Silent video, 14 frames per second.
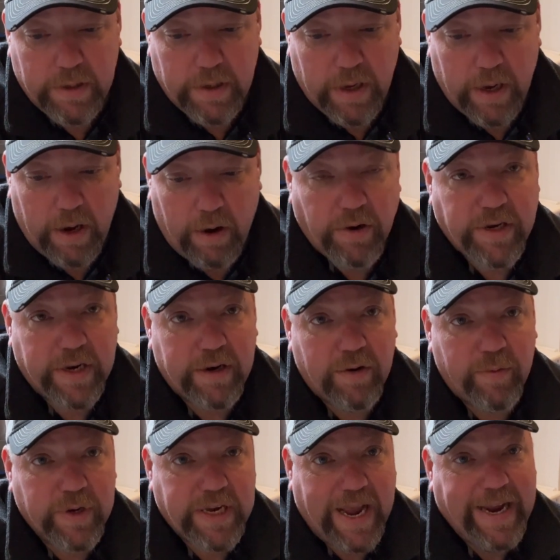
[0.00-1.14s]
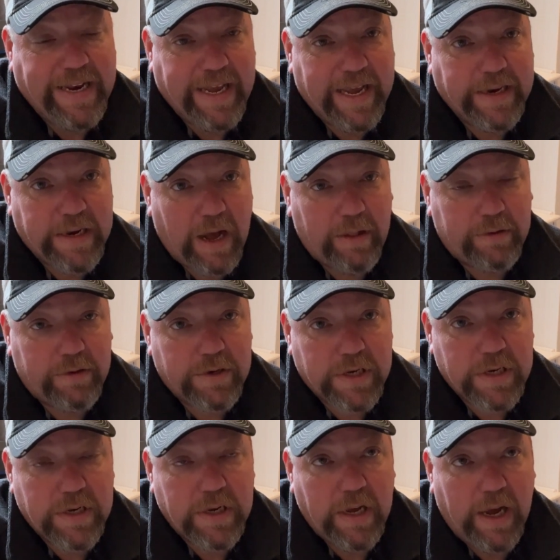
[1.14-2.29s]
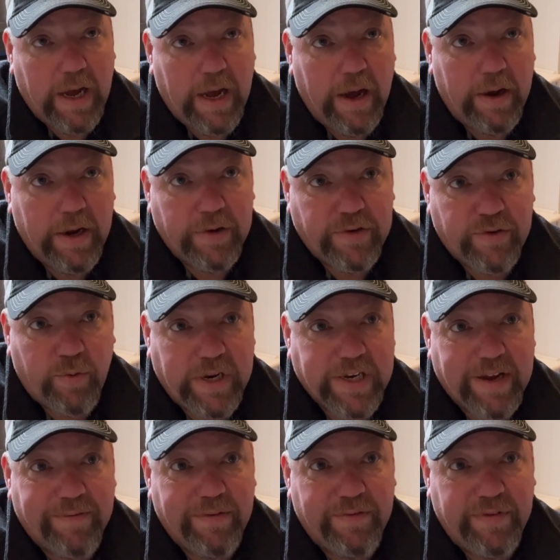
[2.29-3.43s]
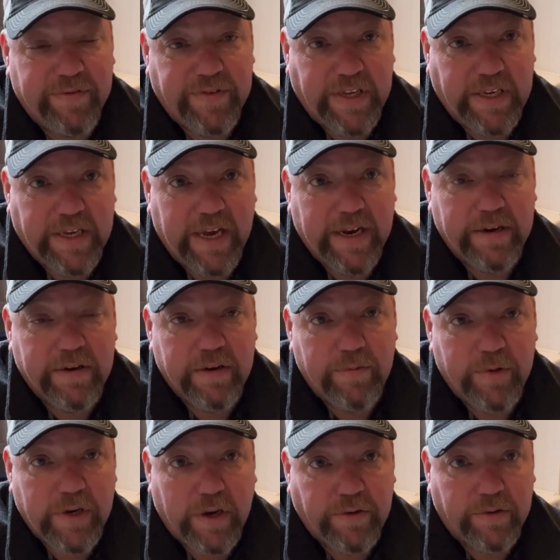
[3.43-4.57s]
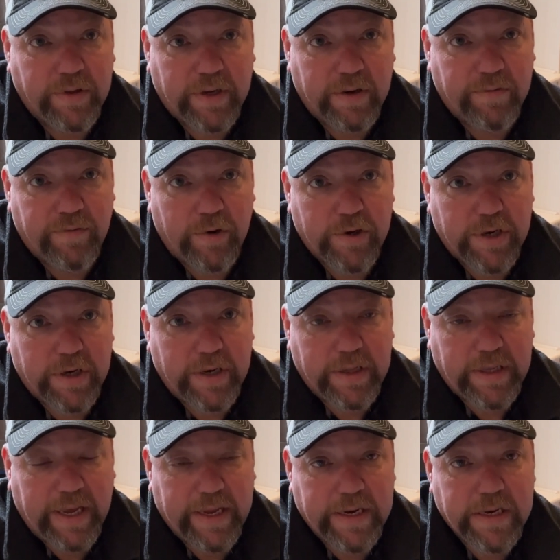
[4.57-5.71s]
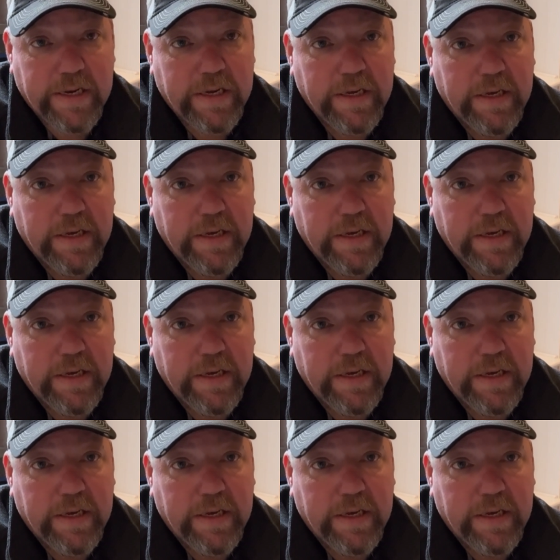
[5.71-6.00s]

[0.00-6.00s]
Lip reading: Our dinner was $88, ¥27.50, which I'll do the conversion at the end,